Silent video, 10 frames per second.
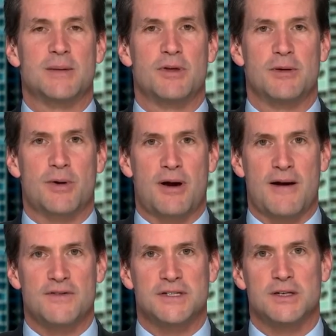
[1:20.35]
Some of them are
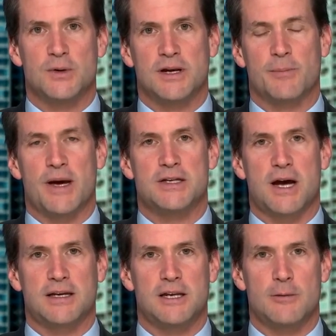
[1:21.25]
obviously doing it by
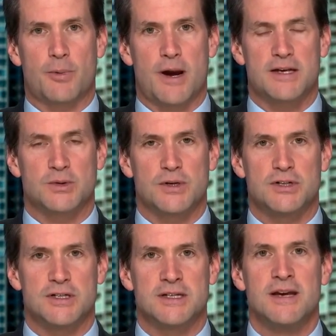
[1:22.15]
talking to the press,
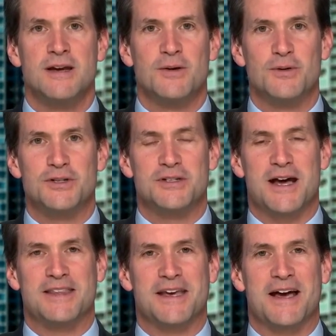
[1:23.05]
which is
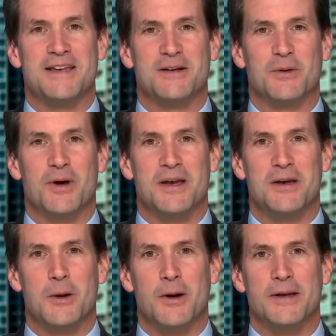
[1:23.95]
not the ideal way to
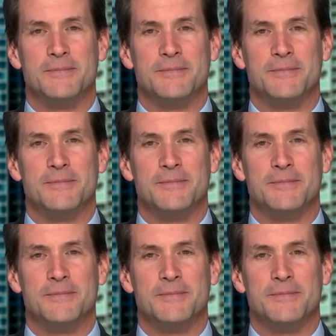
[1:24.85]
do it.